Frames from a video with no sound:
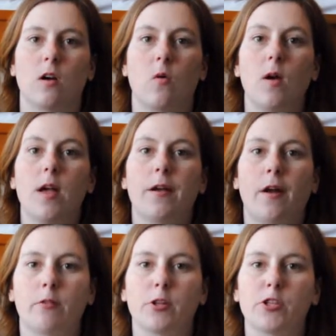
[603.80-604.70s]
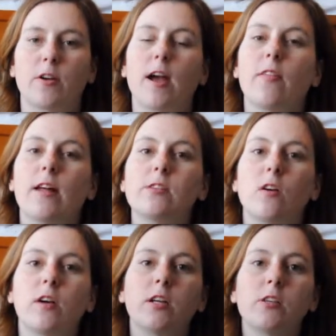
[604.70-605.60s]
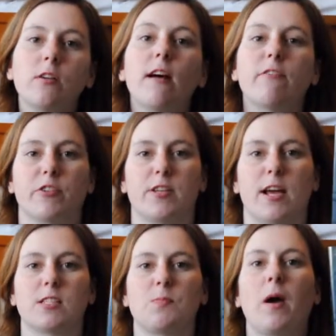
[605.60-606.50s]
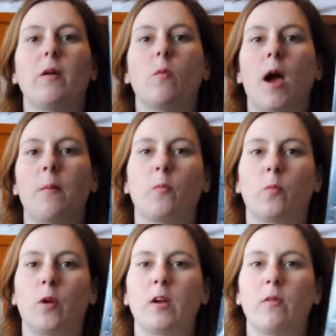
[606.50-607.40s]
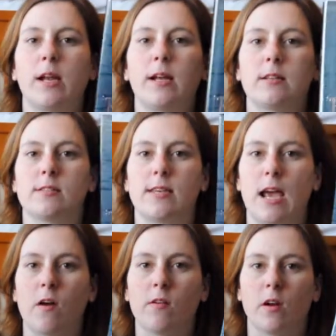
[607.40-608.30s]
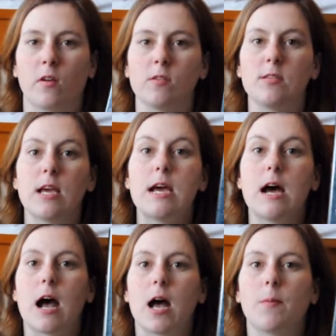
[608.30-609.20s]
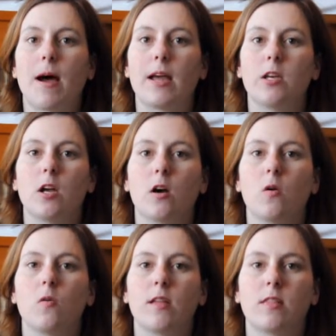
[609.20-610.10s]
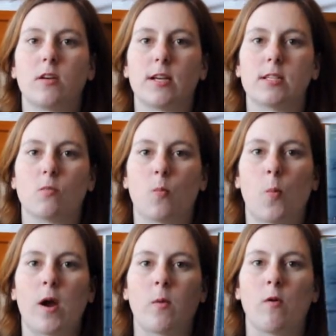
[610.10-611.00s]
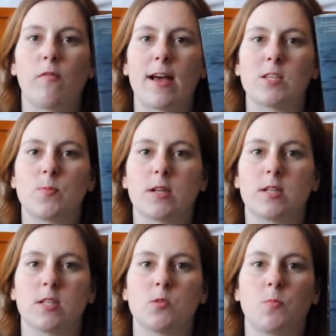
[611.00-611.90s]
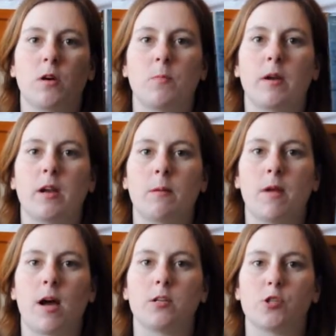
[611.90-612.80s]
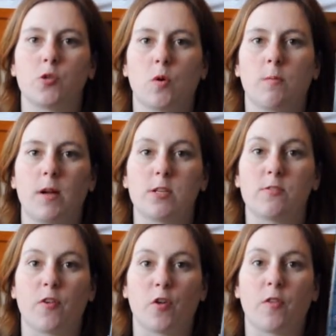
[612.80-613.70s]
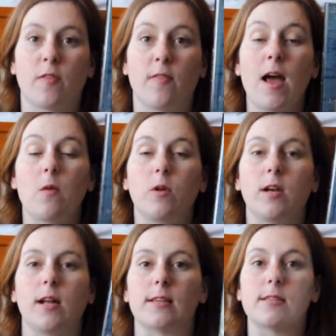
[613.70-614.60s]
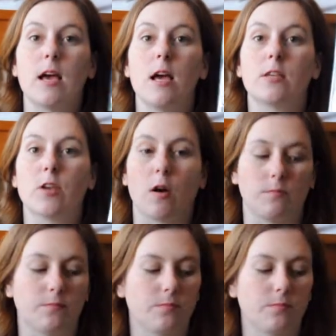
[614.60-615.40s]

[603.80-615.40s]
so not really sure how that's all going to turn out for Tess, but I'm going to read it and see how it goes. I know that there is a werewolf aspect to this book, but I'm not sure much further than that what it is. So,